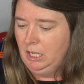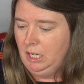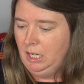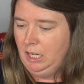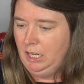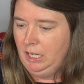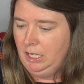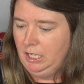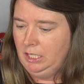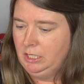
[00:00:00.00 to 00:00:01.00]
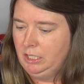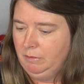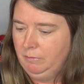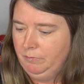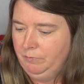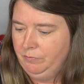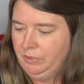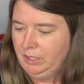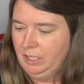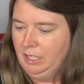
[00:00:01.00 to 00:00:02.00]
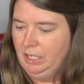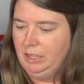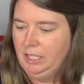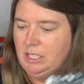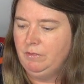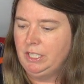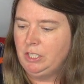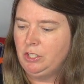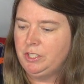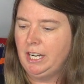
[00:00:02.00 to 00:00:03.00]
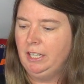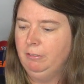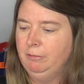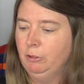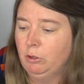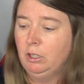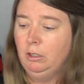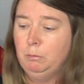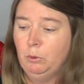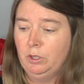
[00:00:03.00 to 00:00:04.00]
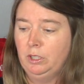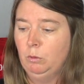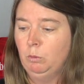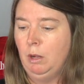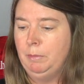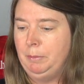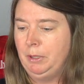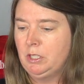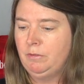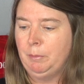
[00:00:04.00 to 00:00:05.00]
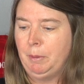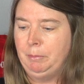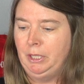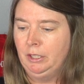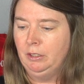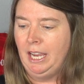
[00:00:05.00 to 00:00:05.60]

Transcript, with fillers: And these vintage style floral border wallpapers from Imperial